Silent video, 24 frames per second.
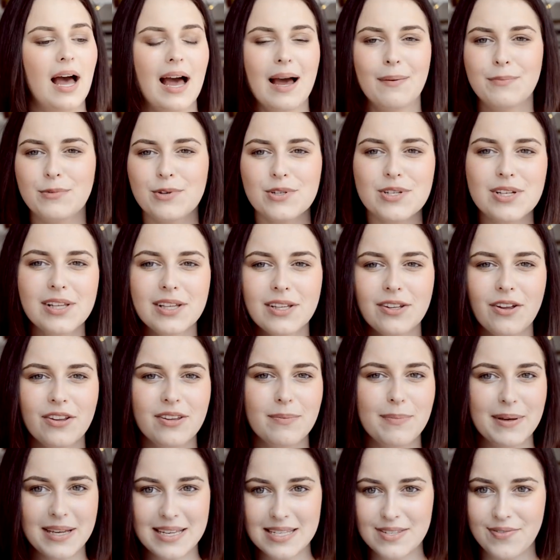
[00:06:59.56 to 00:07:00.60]
I'm usually not
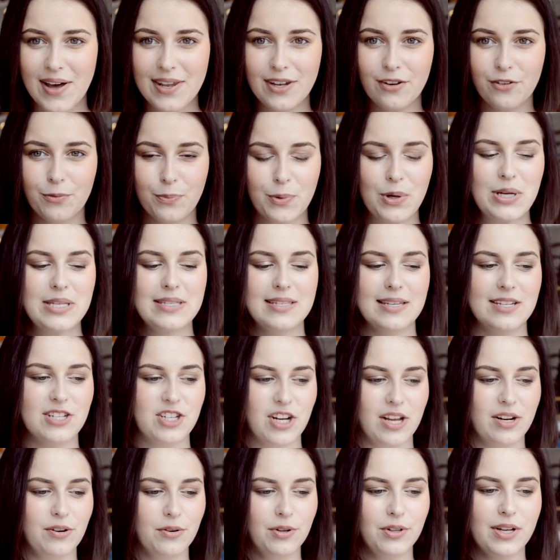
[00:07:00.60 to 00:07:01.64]
the biggest fan of prints in
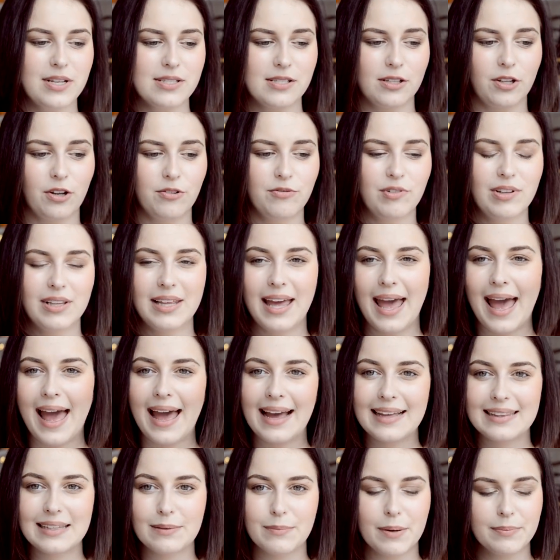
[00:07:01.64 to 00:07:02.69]
general because I don't really
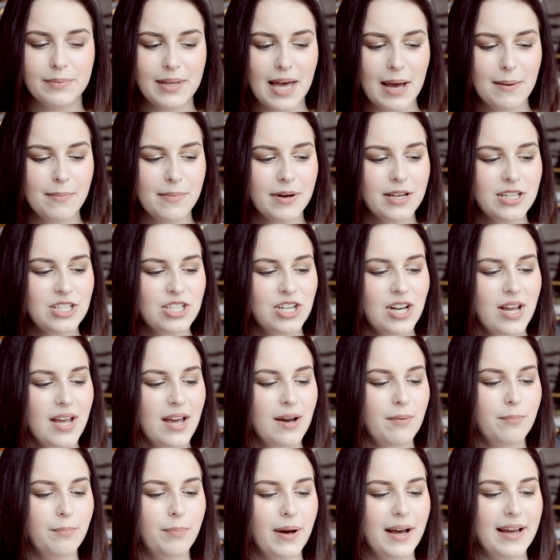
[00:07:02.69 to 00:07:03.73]
hang them up that much.
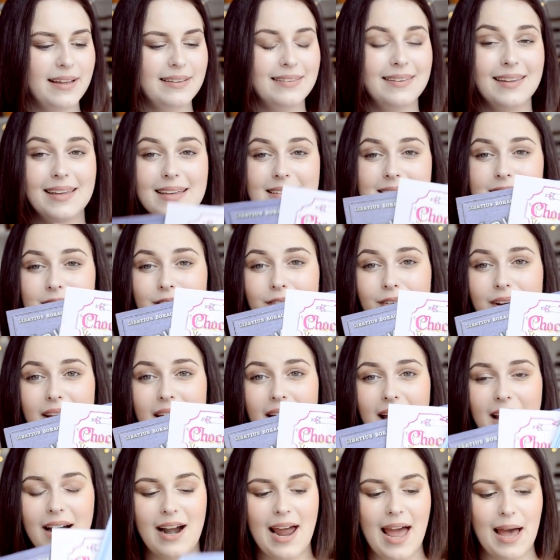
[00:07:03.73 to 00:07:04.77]
But these
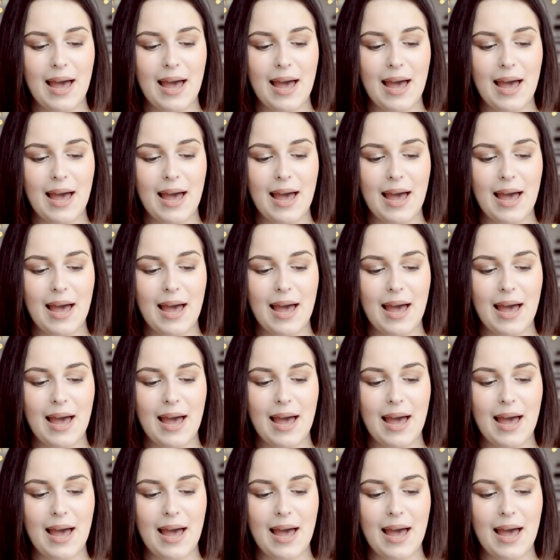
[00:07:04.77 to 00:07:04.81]
three are